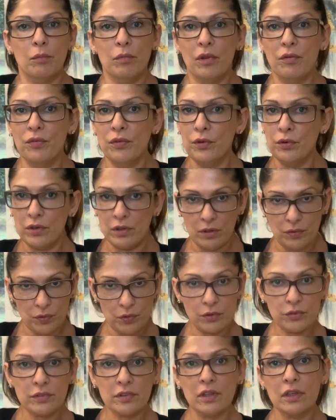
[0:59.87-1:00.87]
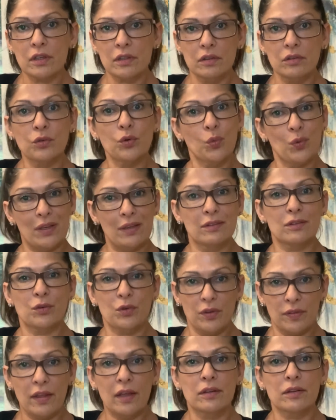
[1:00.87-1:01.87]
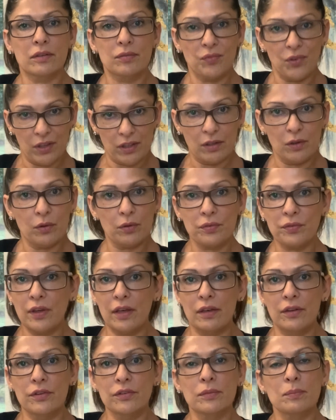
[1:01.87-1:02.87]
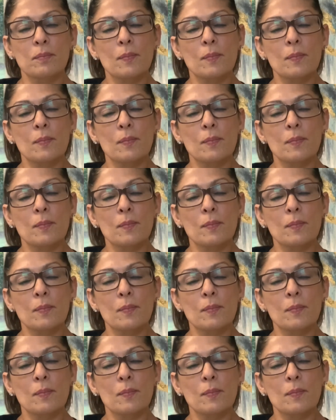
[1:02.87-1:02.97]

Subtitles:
during the first 2 weeks, during that follicular phase.